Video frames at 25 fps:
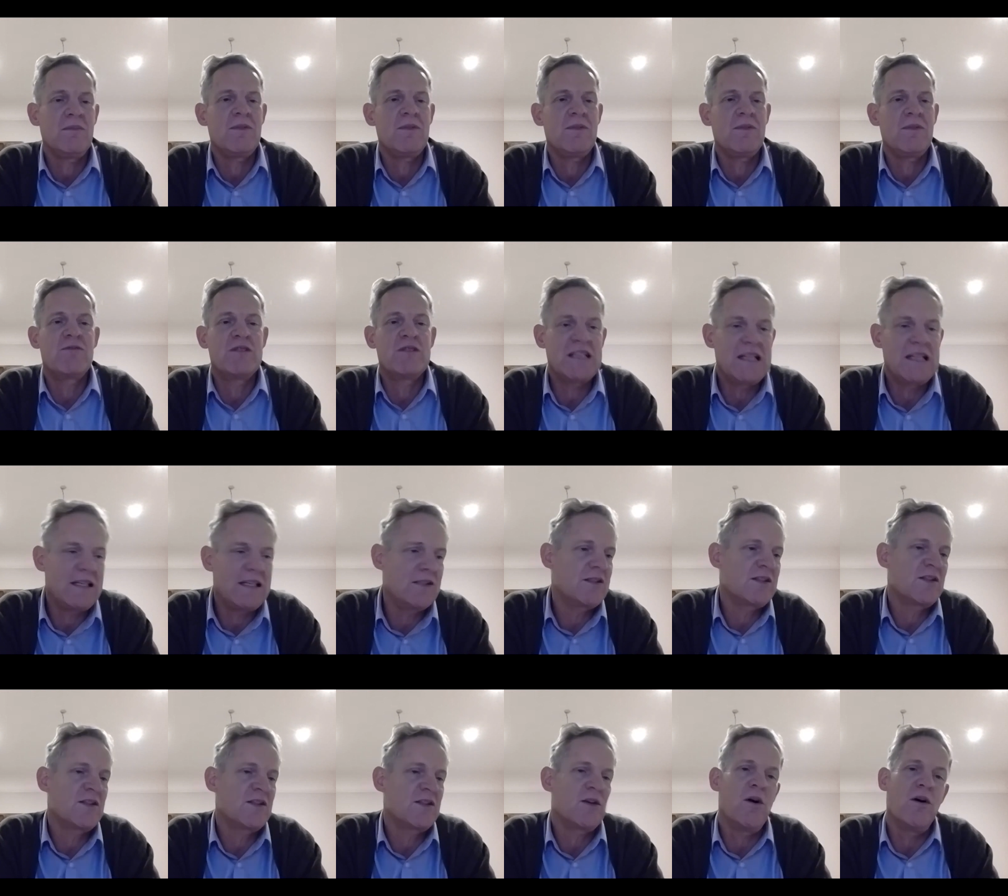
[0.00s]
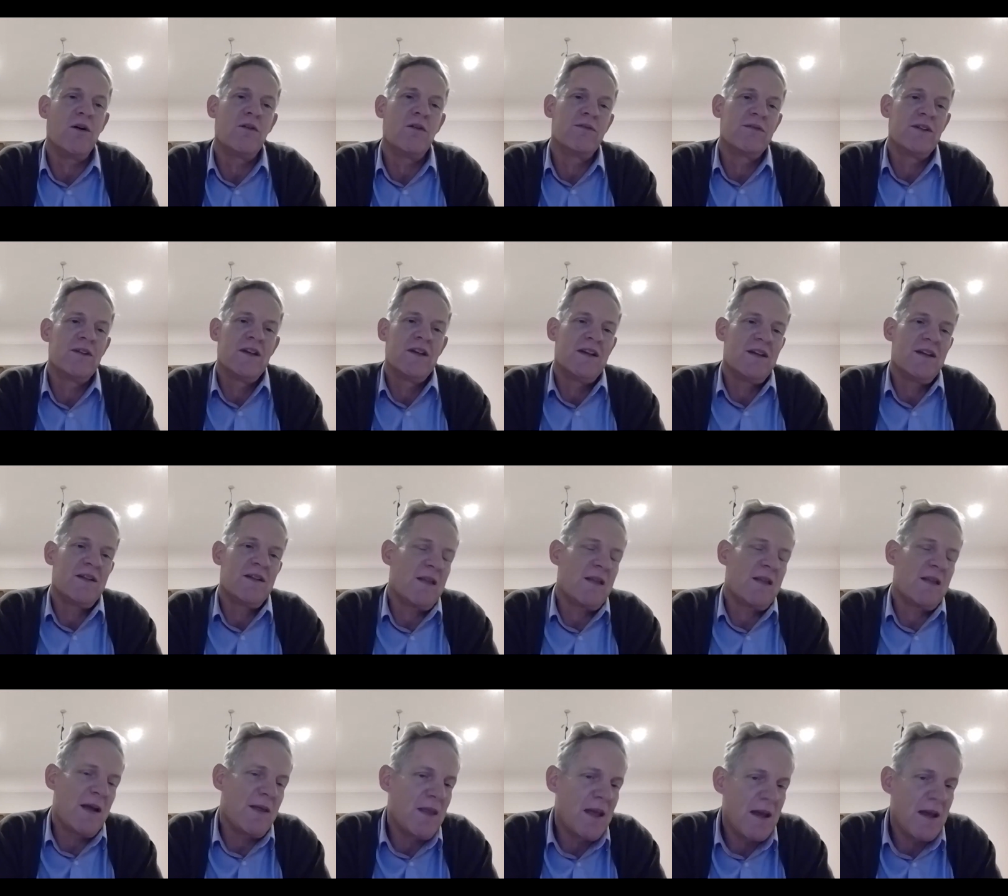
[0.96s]
the resilience of
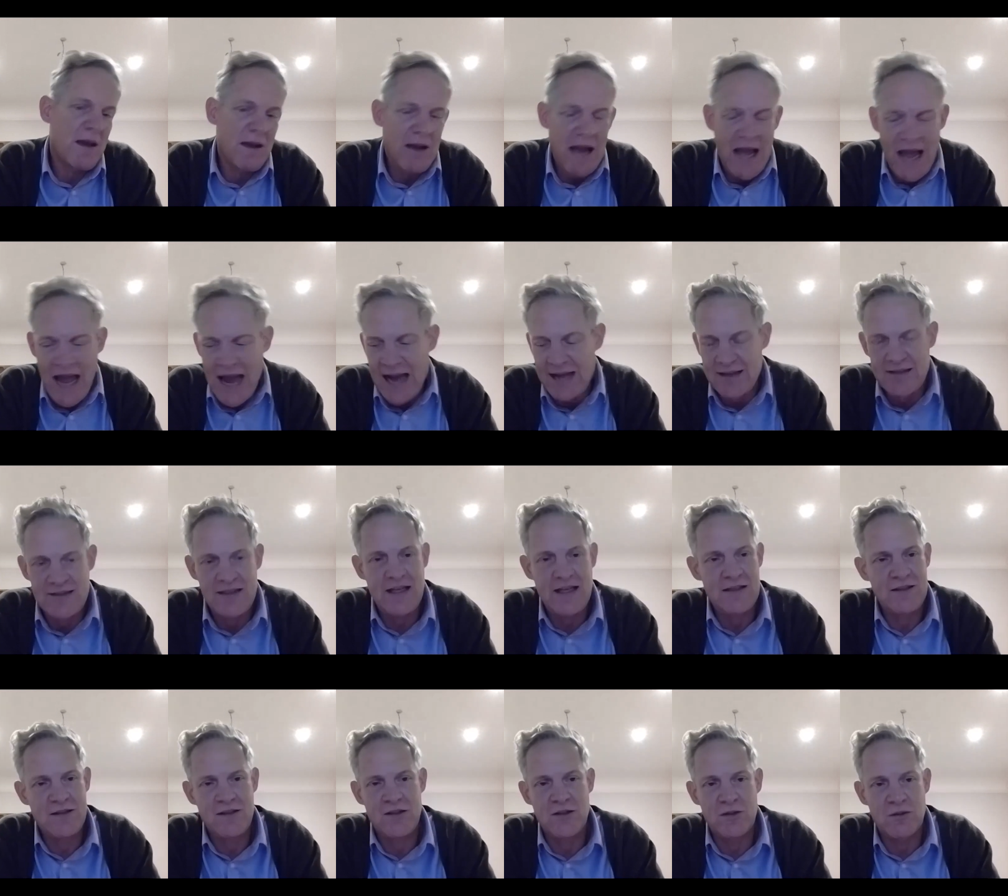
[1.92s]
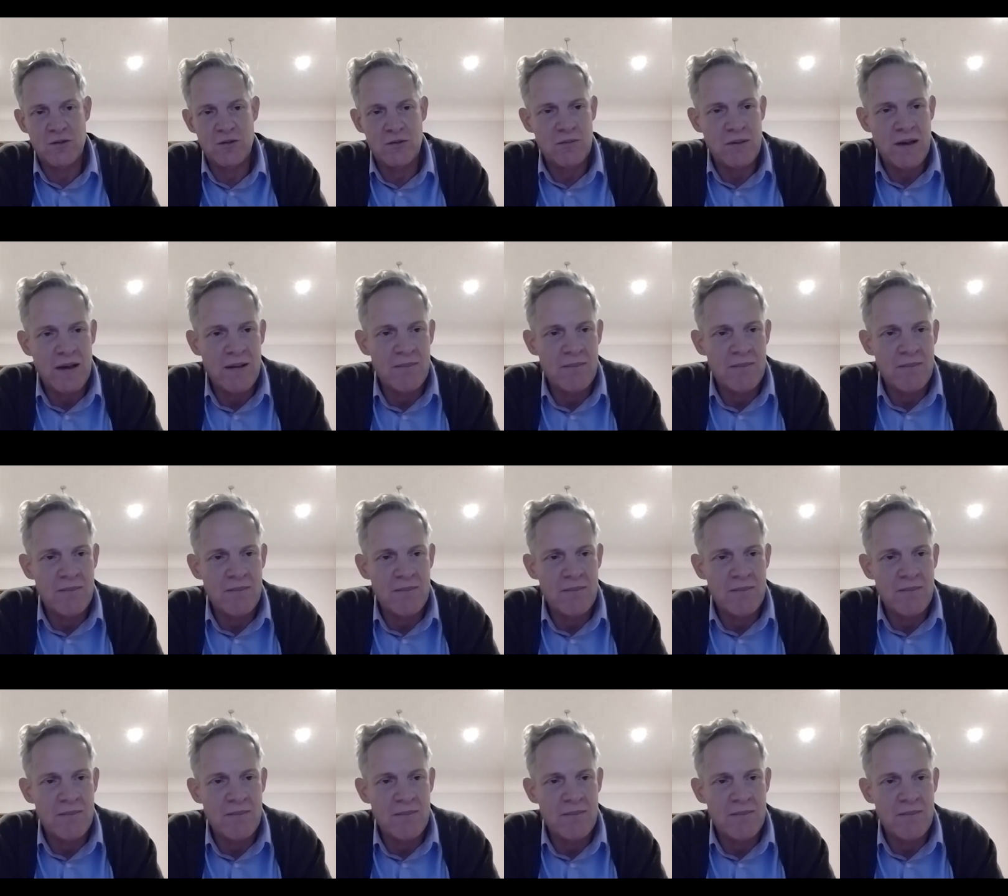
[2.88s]
their access to